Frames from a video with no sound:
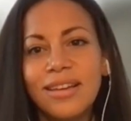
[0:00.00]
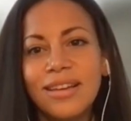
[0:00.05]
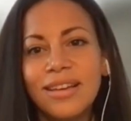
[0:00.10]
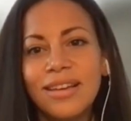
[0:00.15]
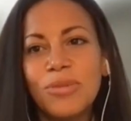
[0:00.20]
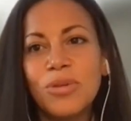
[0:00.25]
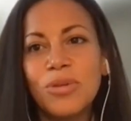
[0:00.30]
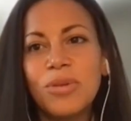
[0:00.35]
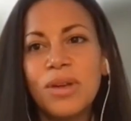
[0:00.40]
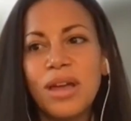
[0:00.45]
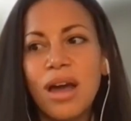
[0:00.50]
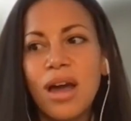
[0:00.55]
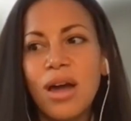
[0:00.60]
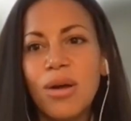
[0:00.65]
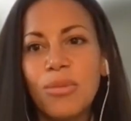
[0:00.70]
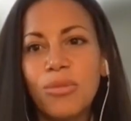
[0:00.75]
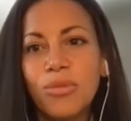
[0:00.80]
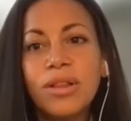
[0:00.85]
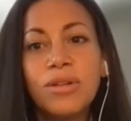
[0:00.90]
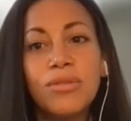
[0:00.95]
to
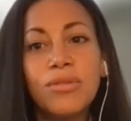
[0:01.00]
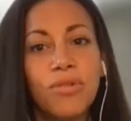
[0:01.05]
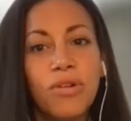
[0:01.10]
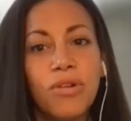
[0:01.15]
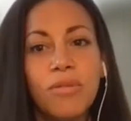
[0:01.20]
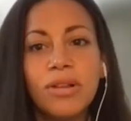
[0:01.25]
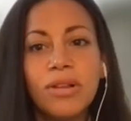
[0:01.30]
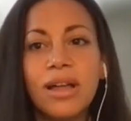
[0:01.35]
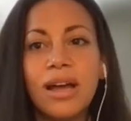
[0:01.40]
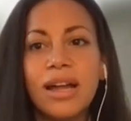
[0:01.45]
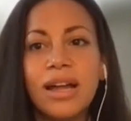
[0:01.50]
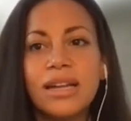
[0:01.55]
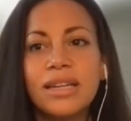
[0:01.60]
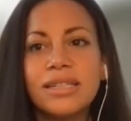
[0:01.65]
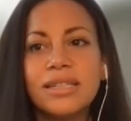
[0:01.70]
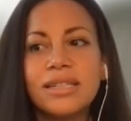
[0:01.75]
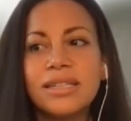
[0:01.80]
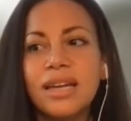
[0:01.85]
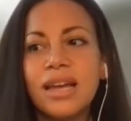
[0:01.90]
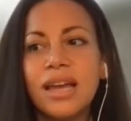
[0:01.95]
become really
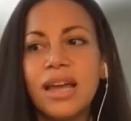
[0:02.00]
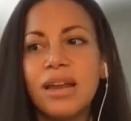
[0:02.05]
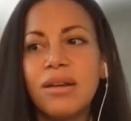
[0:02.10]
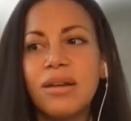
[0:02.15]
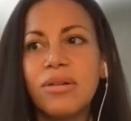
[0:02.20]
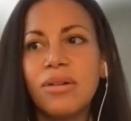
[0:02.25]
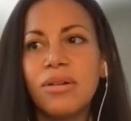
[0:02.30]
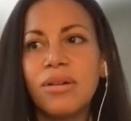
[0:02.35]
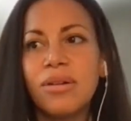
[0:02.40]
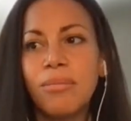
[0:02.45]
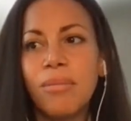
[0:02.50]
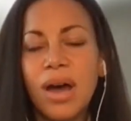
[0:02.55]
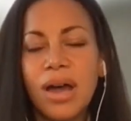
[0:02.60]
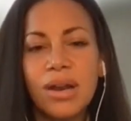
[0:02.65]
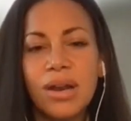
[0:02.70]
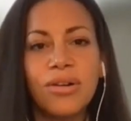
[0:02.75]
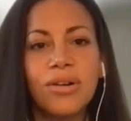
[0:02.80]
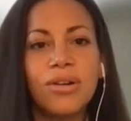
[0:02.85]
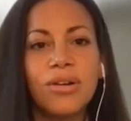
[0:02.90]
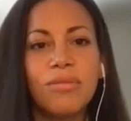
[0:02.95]
formalized and
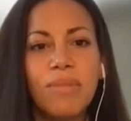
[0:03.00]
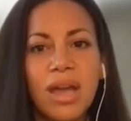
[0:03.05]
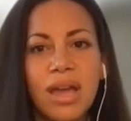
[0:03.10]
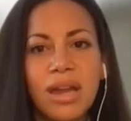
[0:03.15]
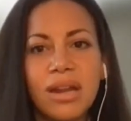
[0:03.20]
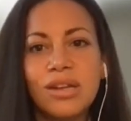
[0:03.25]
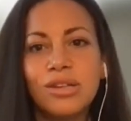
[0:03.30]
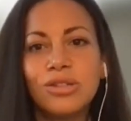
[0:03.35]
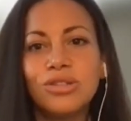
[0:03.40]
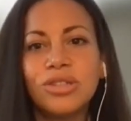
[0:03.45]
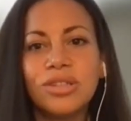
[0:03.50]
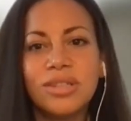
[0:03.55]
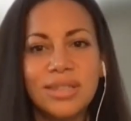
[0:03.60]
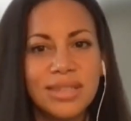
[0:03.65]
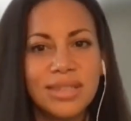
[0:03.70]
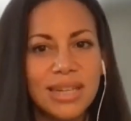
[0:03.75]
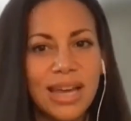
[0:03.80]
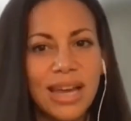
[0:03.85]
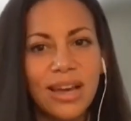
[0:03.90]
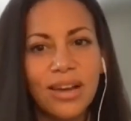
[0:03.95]
monitored, managed,
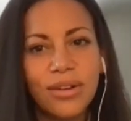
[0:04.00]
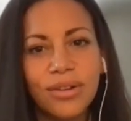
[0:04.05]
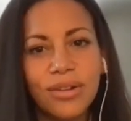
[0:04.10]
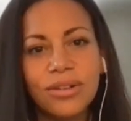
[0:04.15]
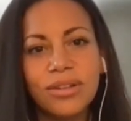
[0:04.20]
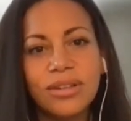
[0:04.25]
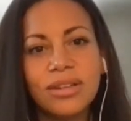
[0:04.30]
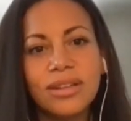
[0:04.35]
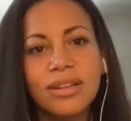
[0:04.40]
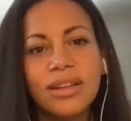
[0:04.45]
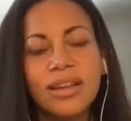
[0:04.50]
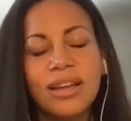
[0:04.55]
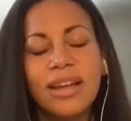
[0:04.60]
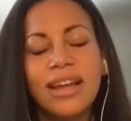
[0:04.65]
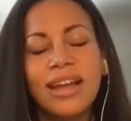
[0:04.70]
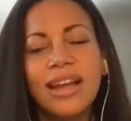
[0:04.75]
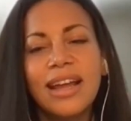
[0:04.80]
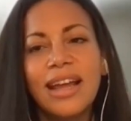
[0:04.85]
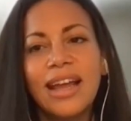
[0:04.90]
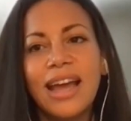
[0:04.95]
scaled
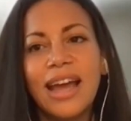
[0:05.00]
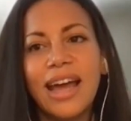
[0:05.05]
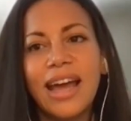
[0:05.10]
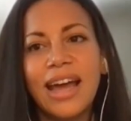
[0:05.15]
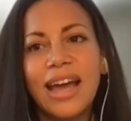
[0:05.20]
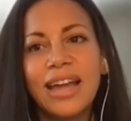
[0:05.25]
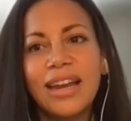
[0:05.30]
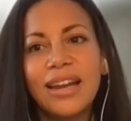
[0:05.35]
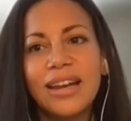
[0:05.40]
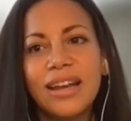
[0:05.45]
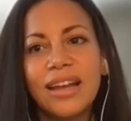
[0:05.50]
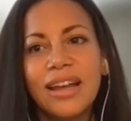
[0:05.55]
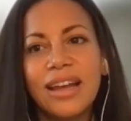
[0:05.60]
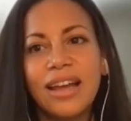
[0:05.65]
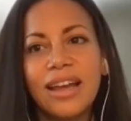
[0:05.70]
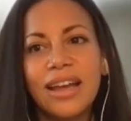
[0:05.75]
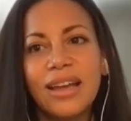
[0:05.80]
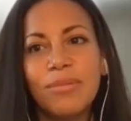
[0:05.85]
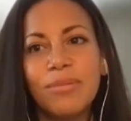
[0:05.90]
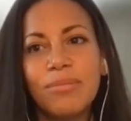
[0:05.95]
at
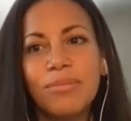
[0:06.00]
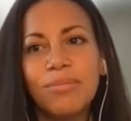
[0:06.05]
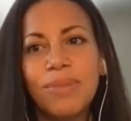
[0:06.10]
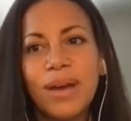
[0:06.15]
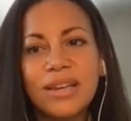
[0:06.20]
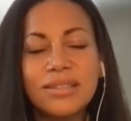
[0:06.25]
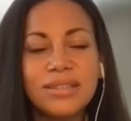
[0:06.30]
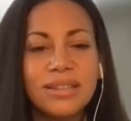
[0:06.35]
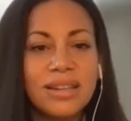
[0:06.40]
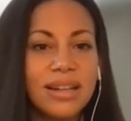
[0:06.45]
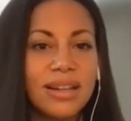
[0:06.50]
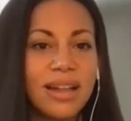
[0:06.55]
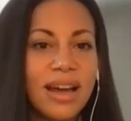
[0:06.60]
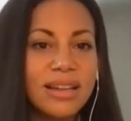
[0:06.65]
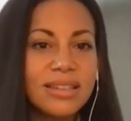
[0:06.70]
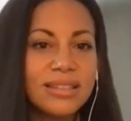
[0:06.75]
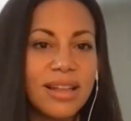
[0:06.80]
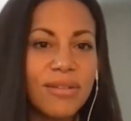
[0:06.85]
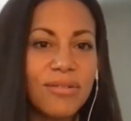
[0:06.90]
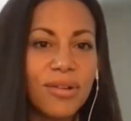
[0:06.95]
a best in
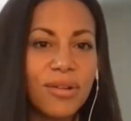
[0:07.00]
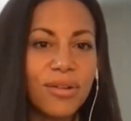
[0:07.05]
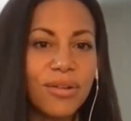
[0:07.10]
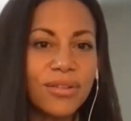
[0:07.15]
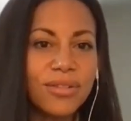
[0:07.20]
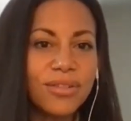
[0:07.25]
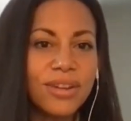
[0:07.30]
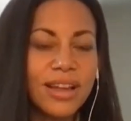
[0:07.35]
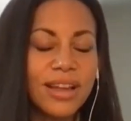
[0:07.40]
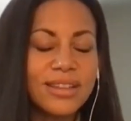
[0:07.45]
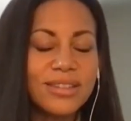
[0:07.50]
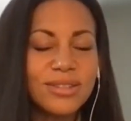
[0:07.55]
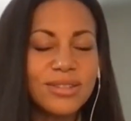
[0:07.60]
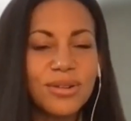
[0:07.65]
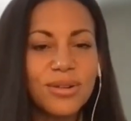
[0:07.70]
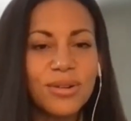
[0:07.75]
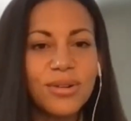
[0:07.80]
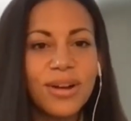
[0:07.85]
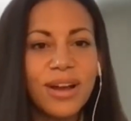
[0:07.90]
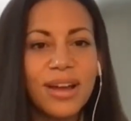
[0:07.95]
class level. And
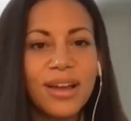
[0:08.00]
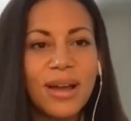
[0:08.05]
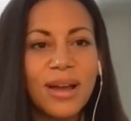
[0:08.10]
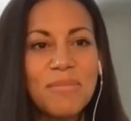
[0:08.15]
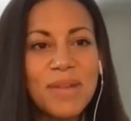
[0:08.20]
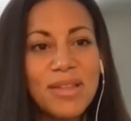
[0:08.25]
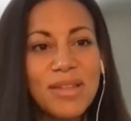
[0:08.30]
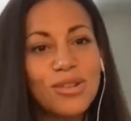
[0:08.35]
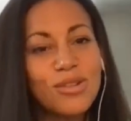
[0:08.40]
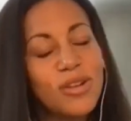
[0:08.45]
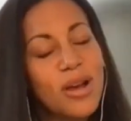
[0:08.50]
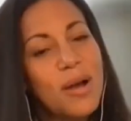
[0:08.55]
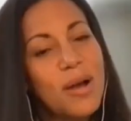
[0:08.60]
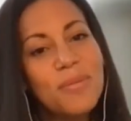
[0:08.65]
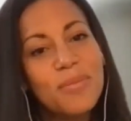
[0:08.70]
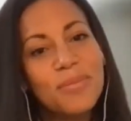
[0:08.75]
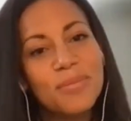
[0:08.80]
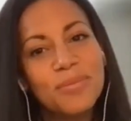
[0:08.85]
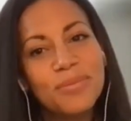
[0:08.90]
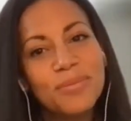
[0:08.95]
so I made the
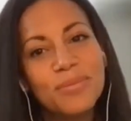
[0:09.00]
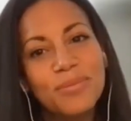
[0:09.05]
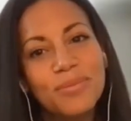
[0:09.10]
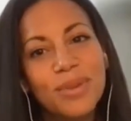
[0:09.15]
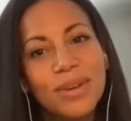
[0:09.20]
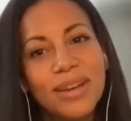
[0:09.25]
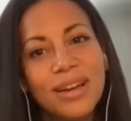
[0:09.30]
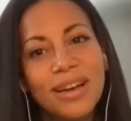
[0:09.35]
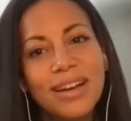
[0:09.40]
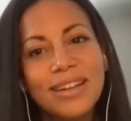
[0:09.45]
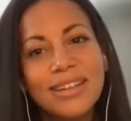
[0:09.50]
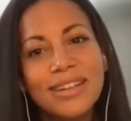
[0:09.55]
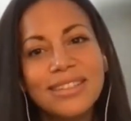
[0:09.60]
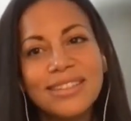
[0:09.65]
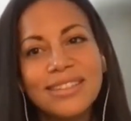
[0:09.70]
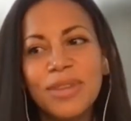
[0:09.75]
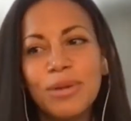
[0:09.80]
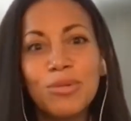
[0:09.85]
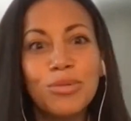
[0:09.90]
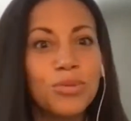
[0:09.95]
jump
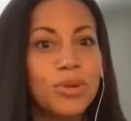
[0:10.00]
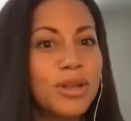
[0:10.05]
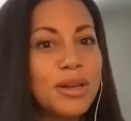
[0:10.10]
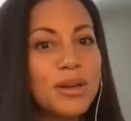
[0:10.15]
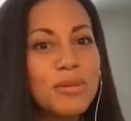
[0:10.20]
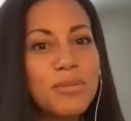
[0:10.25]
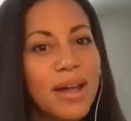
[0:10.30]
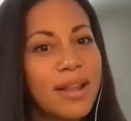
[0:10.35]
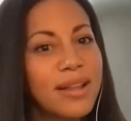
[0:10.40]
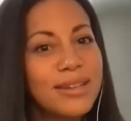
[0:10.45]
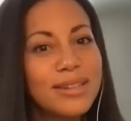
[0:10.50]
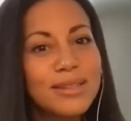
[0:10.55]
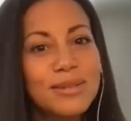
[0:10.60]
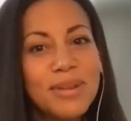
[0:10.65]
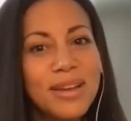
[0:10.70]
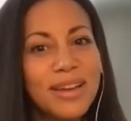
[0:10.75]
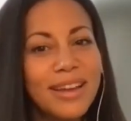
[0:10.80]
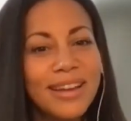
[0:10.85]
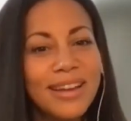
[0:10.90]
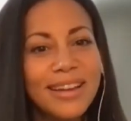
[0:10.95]
because it was really compelling to
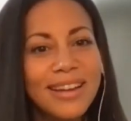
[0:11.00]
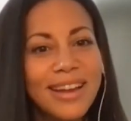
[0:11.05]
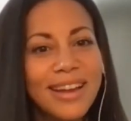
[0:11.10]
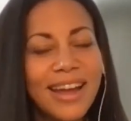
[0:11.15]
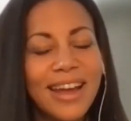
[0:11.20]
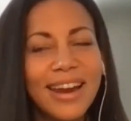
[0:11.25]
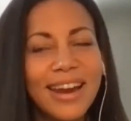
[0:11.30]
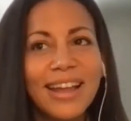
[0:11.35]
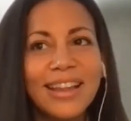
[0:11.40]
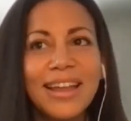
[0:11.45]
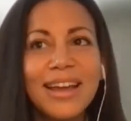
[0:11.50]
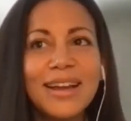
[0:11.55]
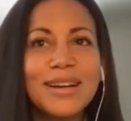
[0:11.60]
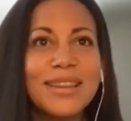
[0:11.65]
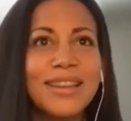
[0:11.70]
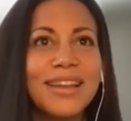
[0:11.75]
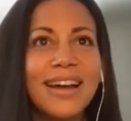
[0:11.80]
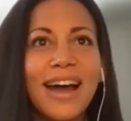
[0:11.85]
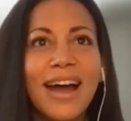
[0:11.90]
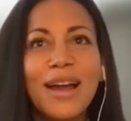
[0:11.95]
me. And I
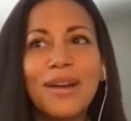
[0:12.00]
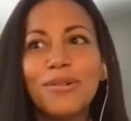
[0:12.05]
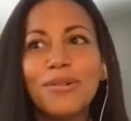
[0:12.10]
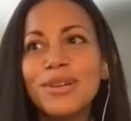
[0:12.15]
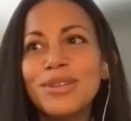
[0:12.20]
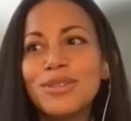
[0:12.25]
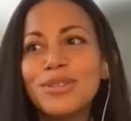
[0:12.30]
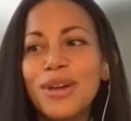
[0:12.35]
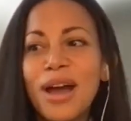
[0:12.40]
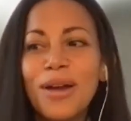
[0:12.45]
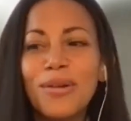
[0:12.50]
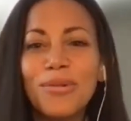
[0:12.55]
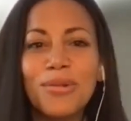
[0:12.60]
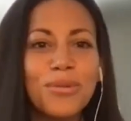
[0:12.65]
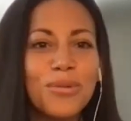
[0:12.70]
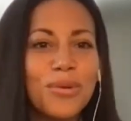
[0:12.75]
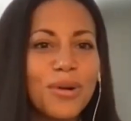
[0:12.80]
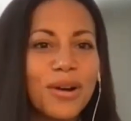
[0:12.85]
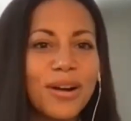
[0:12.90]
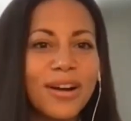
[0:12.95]
liked the high risk, high
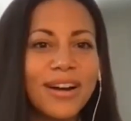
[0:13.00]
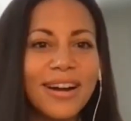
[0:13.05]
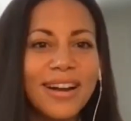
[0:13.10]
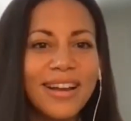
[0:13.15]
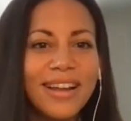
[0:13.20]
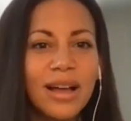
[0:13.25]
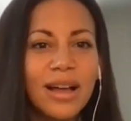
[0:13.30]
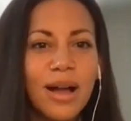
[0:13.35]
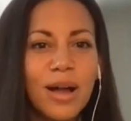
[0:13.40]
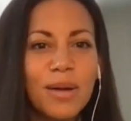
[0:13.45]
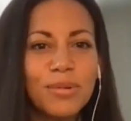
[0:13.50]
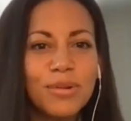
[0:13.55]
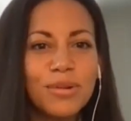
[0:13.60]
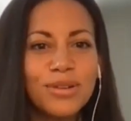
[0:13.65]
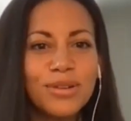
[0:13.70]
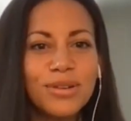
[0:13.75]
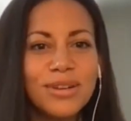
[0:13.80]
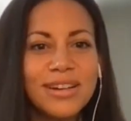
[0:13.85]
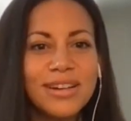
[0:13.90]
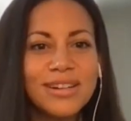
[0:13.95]
reward
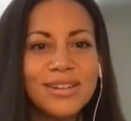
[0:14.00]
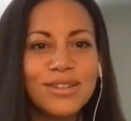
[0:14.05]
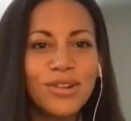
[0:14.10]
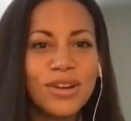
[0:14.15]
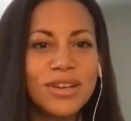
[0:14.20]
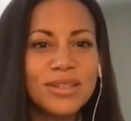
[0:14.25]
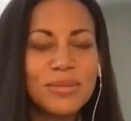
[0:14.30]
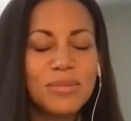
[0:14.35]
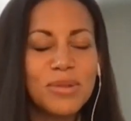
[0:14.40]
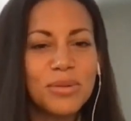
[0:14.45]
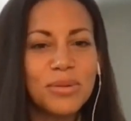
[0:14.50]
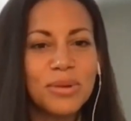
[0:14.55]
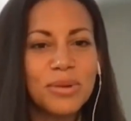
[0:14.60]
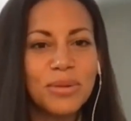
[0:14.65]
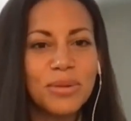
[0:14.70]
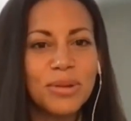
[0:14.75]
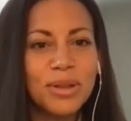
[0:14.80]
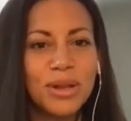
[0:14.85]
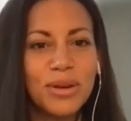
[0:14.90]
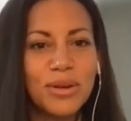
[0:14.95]
opportunity to try something really,
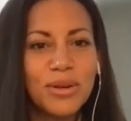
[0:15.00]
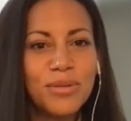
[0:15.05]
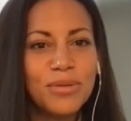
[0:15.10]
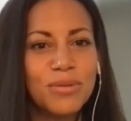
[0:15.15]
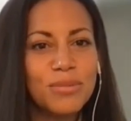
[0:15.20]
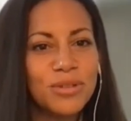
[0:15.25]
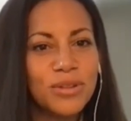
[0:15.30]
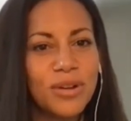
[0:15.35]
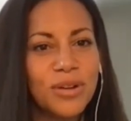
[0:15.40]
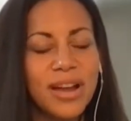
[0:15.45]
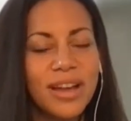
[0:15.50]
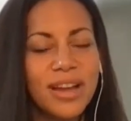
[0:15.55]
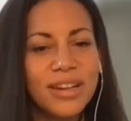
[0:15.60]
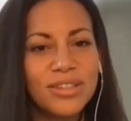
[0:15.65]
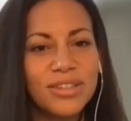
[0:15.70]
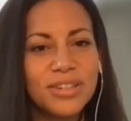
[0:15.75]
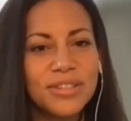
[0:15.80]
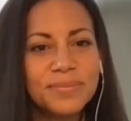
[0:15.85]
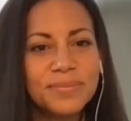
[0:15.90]
really new from scratch.